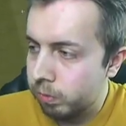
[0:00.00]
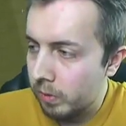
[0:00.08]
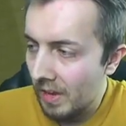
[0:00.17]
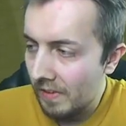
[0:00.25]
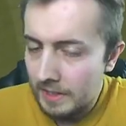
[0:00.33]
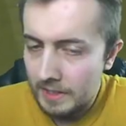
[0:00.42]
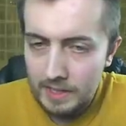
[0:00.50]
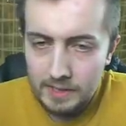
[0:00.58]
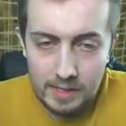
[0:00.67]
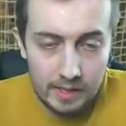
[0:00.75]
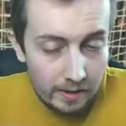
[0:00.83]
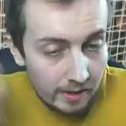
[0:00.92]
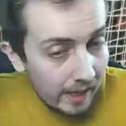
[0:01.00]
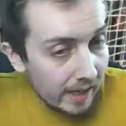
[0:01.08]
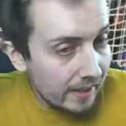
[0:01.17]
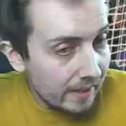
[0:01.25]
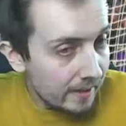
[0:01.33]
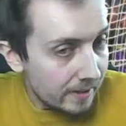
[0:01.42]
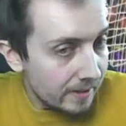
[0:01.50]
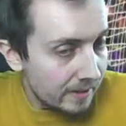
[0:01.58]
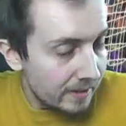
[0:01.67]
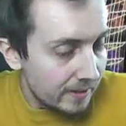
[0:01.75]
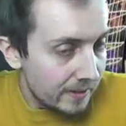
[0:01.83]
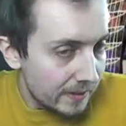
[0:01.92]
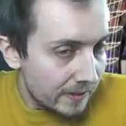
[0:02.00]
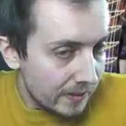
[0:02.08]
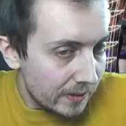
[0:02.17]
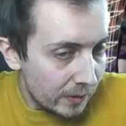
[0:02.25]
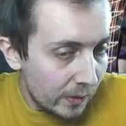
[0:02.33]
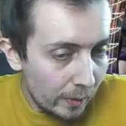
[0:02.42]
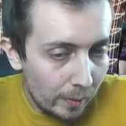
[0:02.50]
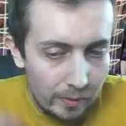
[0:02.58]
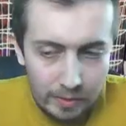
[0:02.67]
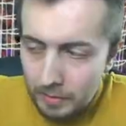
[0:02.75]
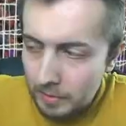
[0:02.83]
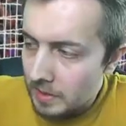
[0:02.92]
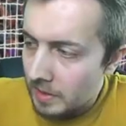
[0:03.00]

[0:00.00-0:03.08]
Fantastic. Okay. All right. Well, that was a